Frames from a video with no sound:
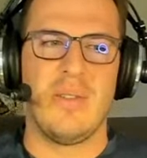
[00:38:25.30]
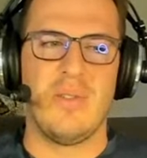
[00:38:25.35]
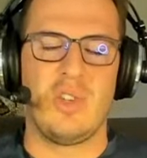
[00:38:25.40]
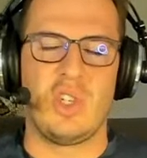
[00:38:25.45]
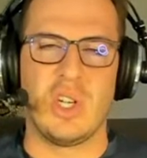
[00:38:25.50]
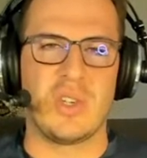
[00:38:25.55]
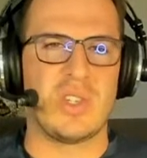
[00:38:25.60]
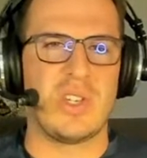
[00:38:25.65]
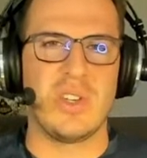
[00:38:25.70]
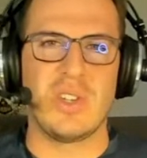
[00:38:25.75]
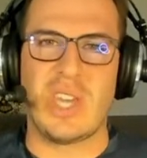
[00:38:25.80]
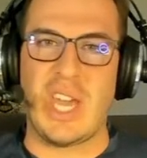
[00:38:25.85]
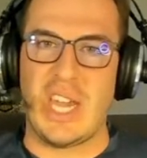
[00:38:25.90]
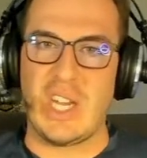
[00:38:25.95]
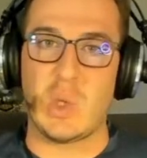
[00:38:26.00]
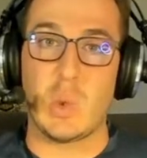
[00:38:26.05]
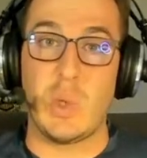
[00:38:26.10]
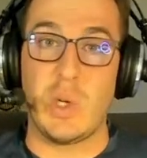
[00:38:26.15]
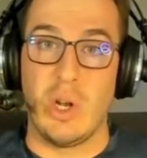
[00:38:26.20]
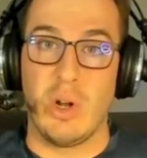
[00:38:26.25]
Just in
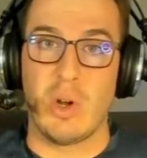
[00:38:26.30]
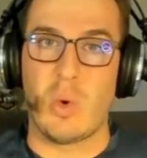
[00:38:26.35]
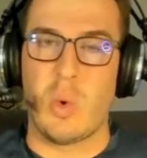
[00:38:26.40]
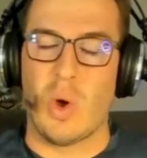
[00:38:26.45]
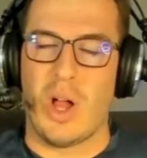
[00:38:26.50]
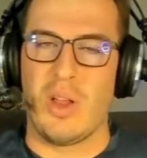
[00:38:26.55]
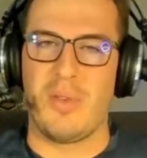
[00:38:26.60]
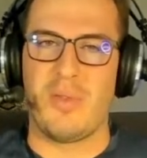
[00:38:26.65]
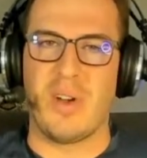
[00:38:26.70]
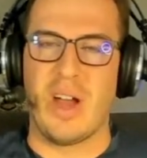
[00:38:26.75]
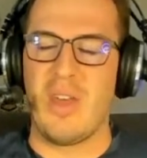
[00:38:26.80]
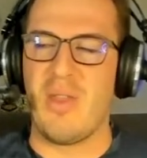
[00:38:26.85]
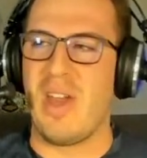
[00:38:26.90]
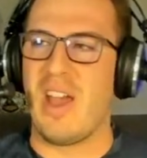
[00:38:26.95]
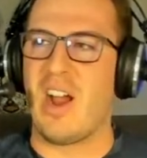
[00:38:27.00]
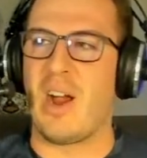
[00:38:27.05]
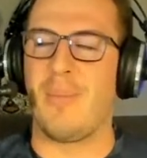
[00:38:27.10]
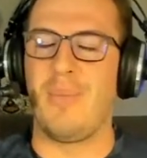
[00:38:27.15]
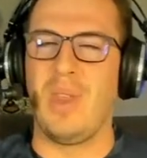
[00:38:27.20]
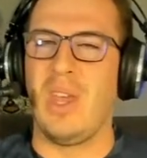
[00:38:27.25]
case we don't qualify
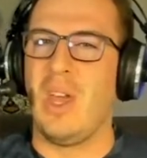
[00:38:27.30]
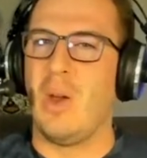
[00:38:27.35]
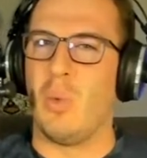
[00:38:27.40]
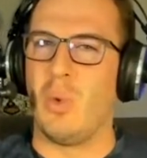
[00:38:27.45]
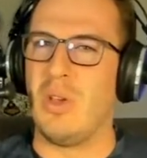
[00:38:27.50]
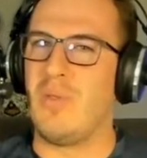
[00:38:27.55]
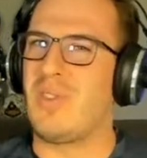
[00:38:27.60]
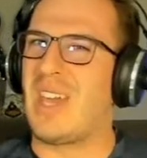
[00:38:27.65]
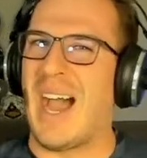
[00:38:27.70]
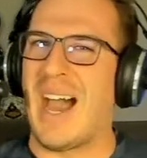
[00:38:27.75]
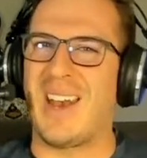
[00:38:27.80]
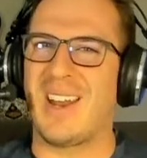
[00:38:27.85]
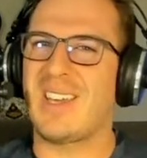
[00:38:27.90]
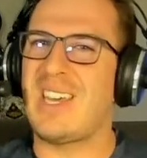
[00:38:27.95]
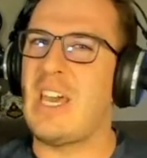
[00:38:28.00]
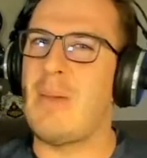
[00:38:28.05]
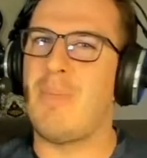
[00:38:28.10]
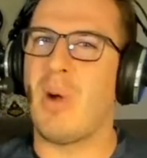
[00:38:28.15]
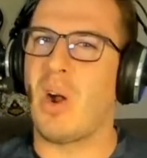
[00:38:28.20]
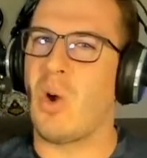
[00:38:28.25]
there, we've got to
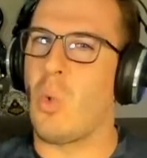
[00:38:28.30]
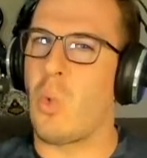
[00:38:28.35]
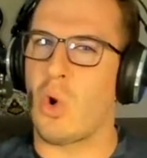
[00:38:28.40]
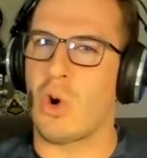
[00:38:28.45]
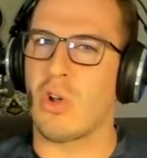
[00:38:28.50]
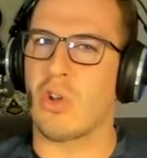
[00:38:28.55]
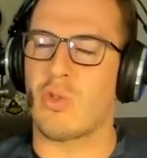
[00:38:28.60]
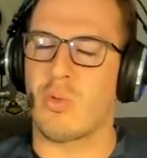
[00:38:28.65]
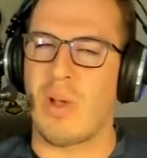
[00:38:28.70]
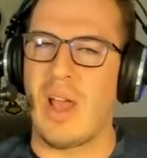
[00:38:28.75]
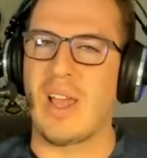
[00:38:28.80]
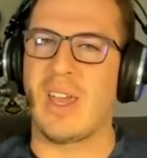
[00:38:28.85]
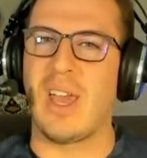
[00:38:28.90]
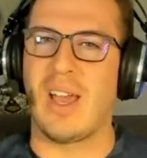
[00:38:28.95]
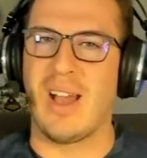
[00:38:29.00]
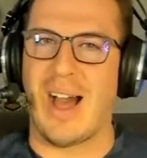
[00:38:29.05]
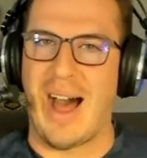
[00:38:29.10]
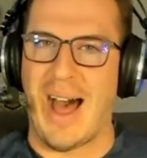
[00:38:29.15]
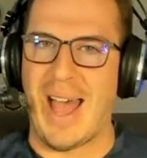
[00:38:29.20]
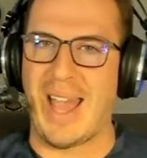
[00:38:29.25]
keep our world
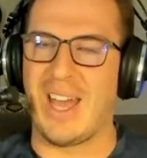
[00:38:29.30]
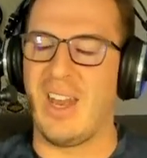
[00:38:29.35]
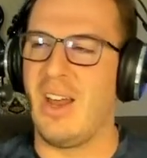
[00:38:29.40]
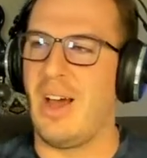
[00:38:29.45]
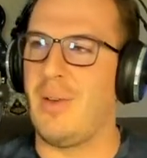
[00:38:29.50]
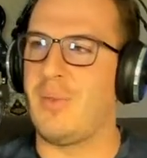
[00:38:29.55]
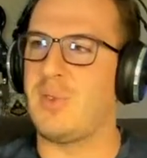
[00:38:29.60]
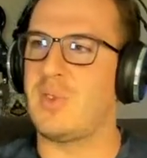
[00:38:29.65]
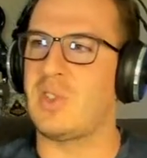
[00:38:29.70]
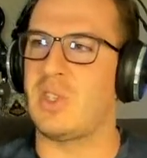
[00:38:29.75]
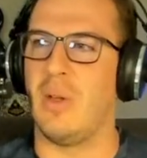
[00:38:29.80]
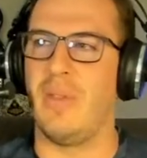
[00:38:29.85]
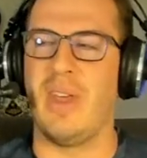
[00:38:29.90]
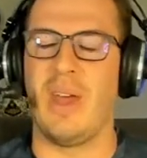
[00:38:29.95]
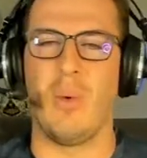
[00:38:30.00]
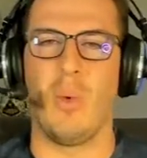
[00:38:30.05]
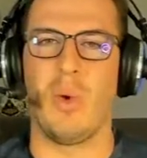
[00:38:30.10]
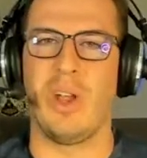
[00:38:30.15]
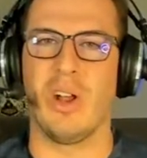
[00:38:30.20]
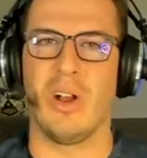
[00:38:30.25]
ranking high enough so
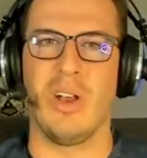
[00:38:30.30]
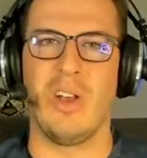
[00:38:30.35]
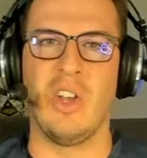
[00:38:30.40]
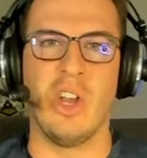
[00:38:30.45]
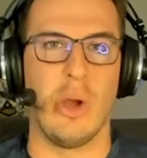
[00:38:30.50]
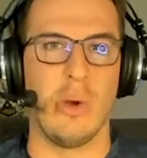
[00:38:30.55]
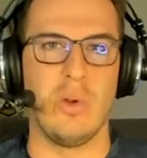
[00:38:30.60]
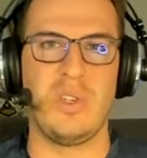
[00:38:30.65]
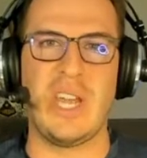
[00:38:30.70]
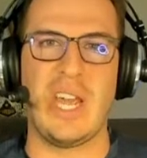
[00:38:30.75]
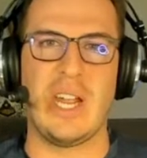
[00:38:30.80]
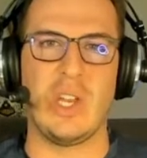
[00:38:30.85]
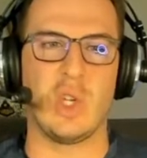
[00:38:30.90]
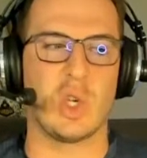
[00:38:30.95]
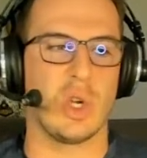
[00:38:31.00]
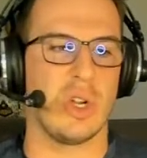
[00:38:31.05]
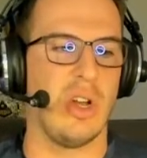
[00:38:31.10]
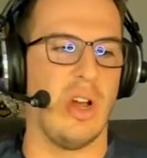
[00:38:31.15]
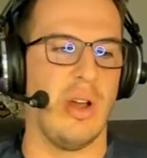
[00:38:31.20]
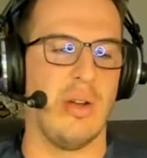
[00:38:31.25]
that we are in no
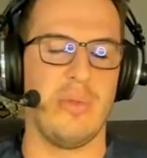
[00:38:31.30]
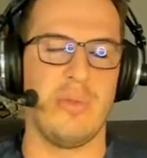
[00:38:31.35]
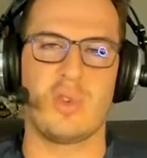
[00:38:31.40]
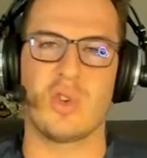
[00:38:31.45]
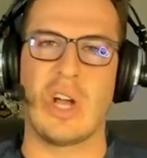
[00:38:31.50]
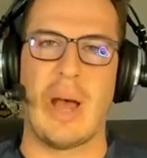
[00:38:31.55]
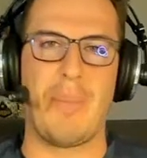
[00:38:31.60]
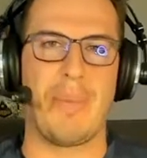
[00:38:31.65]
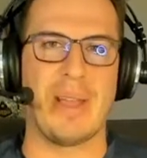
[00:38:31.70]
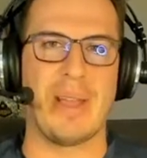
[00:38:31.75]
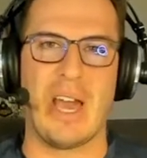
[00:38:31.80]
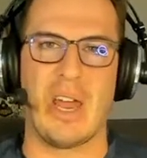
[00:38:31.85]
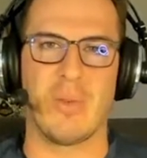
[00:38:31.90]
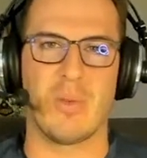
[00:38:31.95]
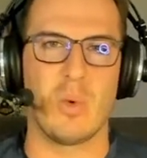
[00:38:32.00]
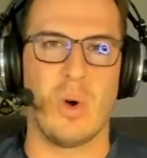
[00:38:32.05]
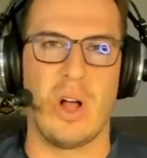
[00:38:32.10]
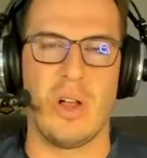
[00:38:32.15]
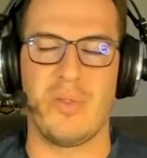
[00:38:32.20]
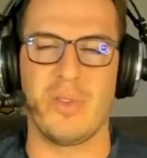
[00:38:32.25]
danger of dropping out
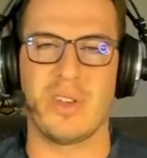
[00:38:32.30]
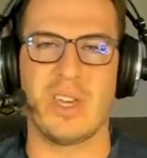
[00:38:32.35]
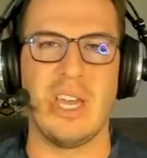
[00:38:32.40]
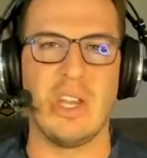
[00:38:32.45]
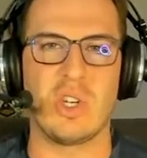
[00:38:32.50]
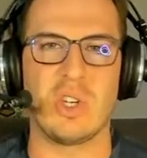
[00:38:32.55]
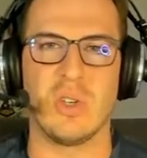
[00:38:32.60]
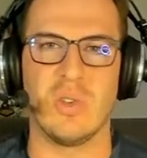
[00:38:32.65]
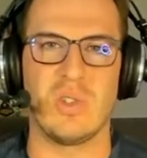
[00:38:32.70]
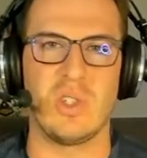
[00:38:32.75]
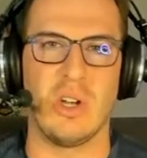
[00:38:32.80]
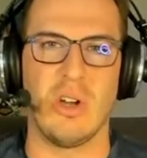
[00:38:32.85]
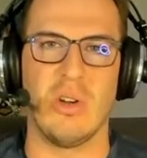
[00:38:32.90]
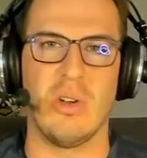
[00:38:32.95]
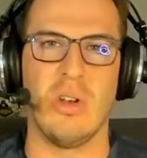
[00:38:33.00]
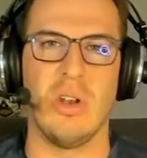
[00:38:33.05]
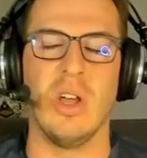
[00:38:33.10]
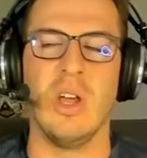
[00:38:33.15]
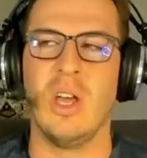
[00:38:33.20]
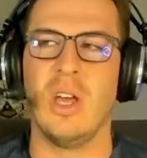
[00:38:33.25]
of qualification
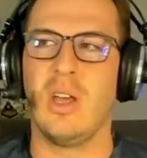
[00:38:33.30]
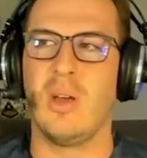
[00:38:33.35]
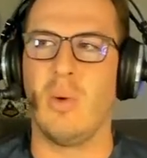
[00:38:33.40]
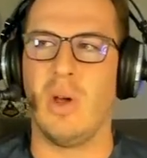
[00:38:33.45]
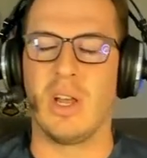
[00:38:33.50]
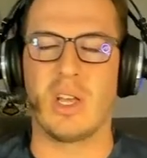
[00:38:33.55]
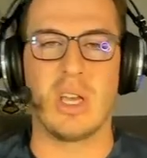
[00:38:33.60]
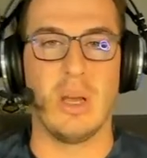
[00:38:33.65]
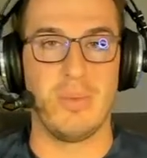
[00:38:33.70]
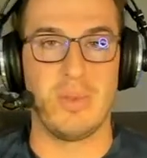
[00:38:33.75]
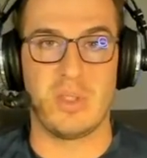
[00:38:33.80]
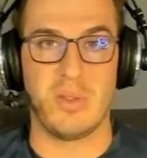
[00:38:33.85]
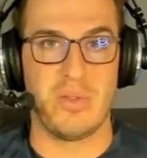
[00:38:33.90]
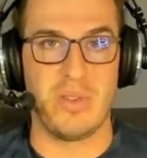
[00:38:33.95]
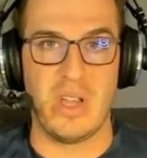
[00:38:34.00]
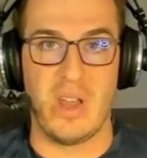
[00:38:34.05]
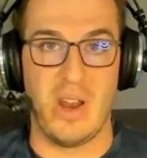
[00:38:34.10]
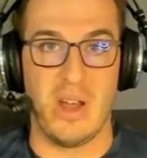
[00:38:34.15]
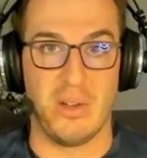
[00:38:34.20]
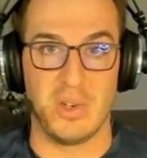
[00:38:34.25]
zone when it comes to
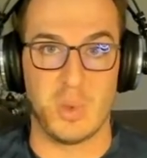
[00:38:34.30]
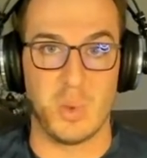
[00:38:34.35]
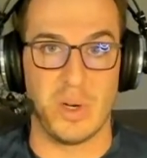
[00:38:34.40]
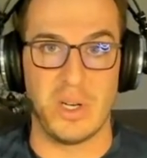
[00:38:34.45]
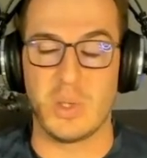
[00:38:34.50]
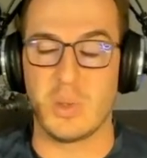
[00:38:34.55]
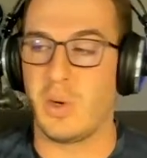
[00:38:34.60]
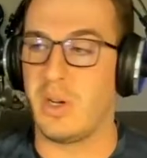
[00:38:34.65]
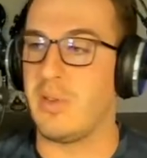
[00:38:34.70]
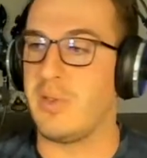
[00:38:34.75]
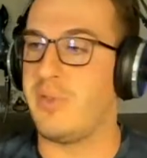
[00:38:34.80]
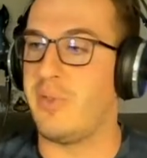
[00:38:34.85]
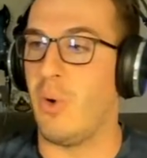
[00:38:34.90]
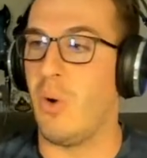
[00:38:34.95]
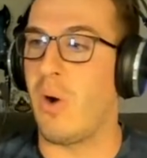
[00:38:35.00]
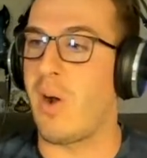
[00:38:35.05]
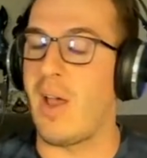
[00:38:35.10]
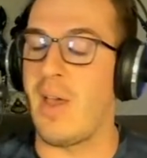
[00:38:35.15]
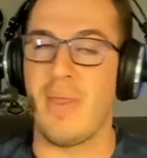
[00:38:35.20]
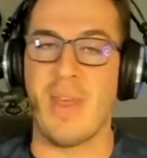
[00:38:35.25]
VNL in
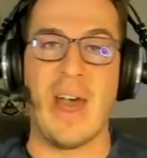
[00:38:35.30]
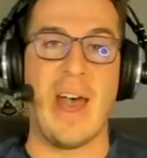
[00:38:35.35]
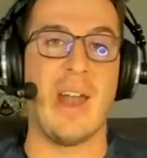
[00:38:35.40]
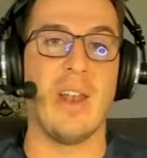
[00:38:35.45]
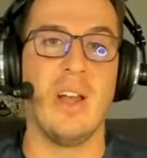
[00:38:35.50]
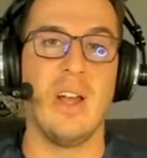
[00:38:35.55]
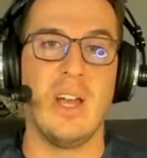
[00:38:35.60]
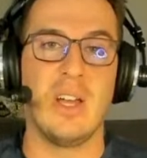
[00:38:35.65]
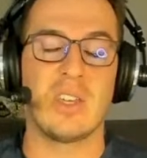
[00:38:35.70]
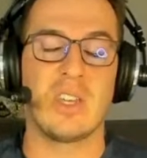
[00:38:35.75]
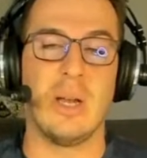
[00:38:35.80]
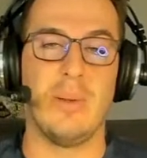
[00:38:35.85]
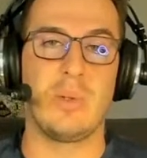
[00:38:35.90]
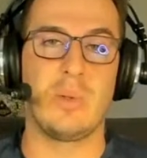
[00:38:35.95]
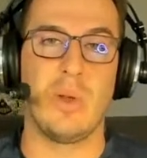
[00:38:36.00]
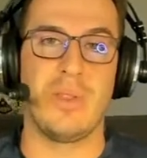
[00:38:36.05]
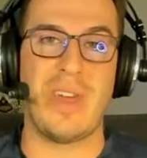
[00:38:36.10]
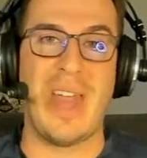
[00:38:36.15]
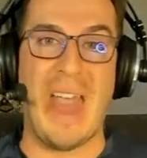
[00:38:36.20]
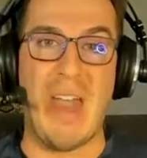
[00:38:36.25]
2024. And that
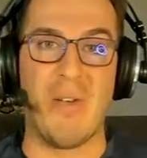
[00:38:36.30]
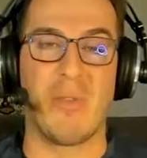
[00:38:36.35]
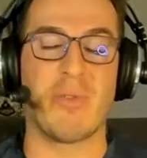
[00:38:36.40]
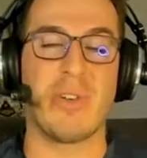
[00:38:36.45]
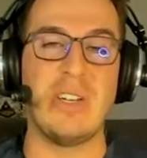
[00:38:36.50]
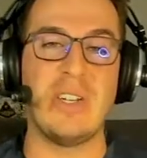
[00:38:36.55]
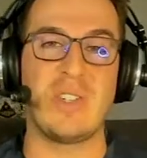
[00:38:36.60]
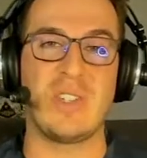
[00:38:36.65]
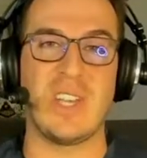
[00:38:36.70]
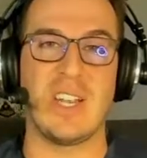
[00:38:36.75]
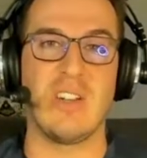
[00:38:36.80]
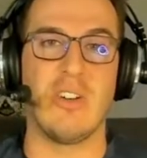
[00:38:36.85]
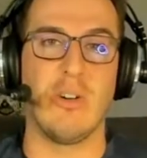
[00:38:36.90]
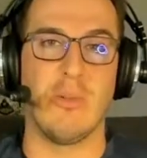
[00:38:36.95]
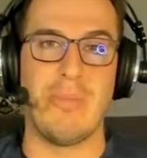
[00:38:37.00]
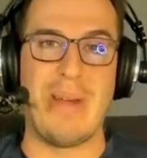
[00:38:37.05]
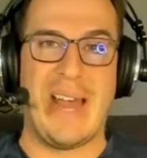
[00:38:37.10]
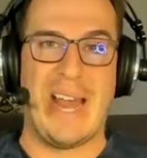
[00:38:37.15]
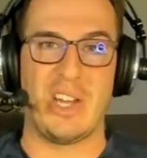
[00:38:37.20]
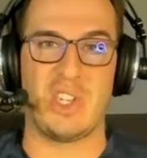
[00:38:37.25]
comes with every
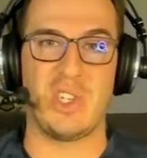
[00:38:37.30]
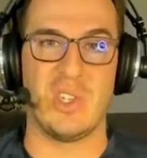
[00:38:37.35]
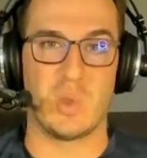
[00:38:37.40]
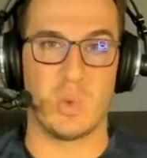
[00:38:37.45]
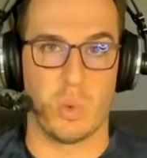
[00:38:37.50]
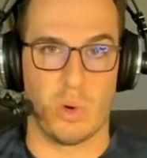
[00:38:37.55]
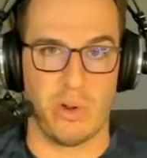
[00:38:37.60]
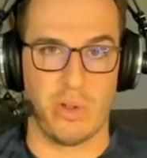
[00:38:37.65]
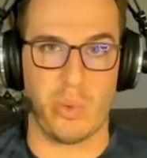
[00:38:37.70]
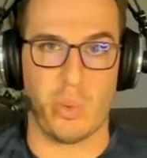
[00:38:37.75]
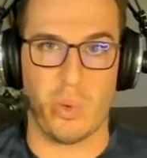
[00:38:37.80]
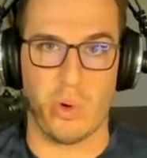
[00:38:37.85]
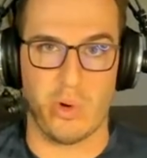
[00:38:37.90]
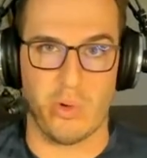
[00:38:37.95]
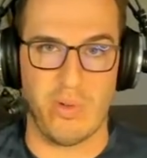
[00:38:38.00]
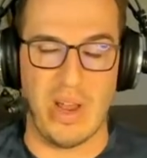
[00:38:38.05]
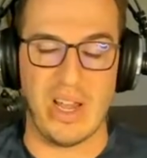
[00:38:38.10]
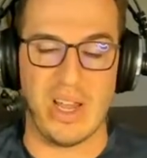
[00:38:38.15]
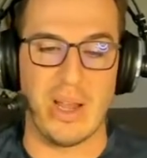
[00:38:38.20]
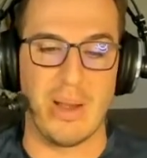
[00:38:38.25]
single match is worth
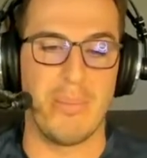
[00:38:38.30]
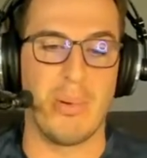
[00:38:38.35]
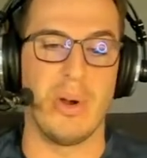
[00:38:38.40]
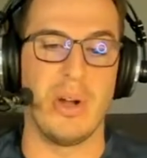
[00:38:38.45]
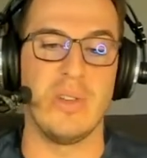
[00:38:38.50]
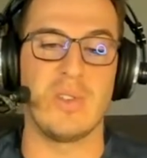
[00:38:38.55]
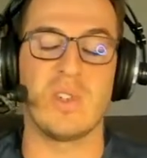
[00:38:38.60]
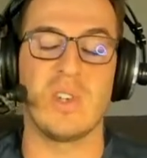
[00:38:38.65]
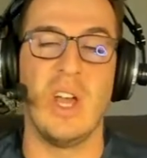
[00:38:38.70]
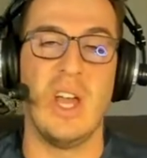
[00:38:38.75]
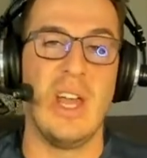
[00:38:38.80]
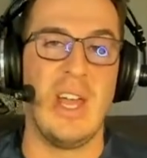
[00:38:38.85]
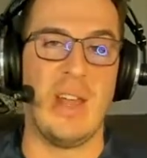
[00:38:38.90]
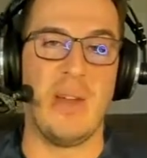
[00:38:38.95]
world ranking points.